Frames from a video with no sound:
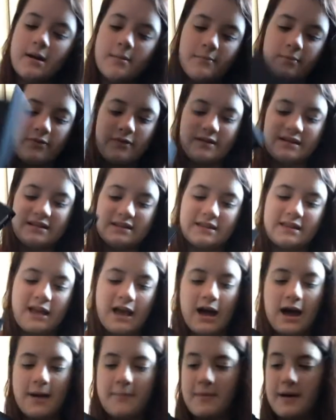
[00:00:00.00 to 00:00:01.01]
But this is the
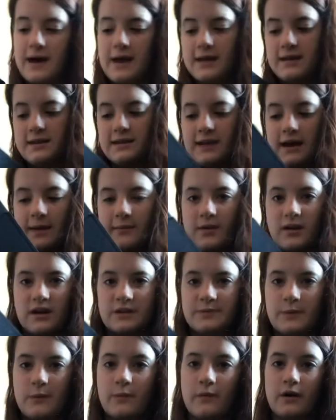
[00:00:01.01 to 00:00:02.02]
iPad that I'm going to
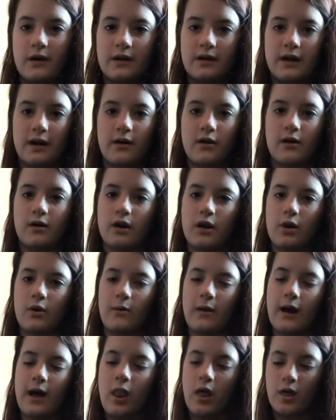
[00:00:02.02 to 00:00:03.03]
be working on
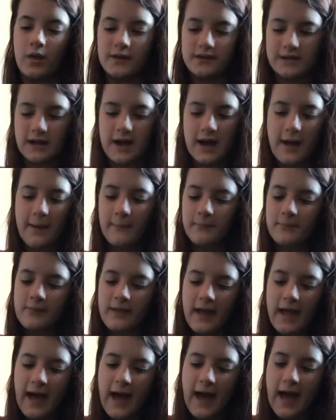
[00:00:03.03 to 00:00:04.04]
quite a lot of the time,
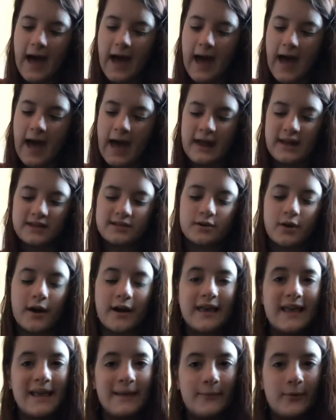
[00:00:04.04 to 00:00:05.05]
and it's got a
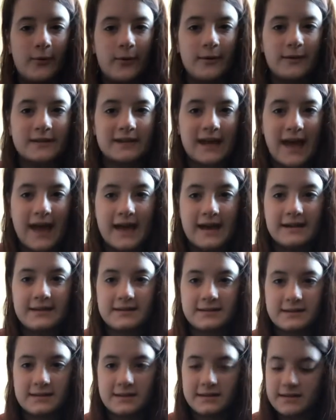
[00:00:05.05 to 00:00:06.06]
keyboard
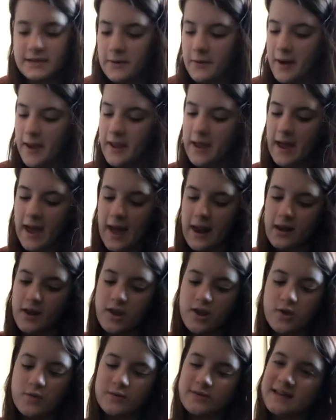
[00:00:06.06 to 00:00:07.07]
case, so I can
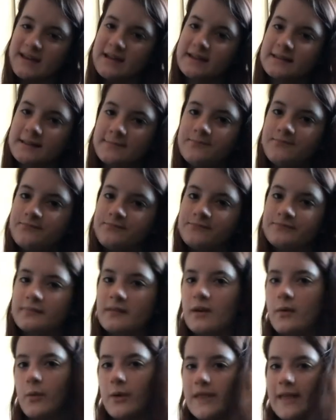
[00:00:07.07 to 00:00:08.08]
use it
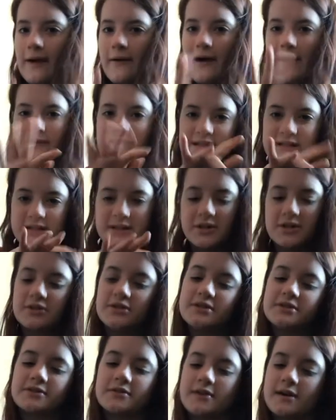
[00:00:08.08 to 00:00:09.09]
without having to touch
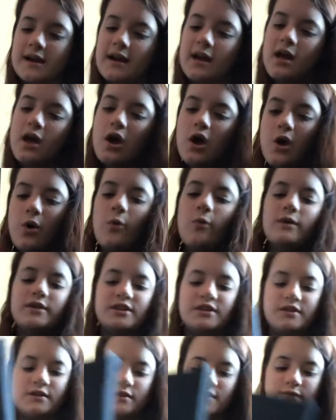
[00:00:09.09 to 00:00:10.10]
the screen, which
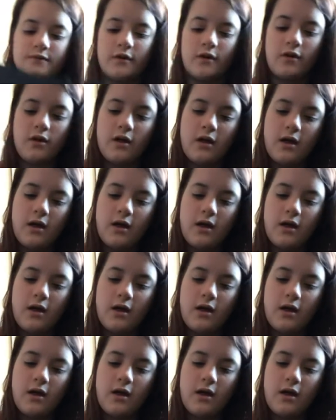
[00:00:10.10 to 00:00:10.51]
is useful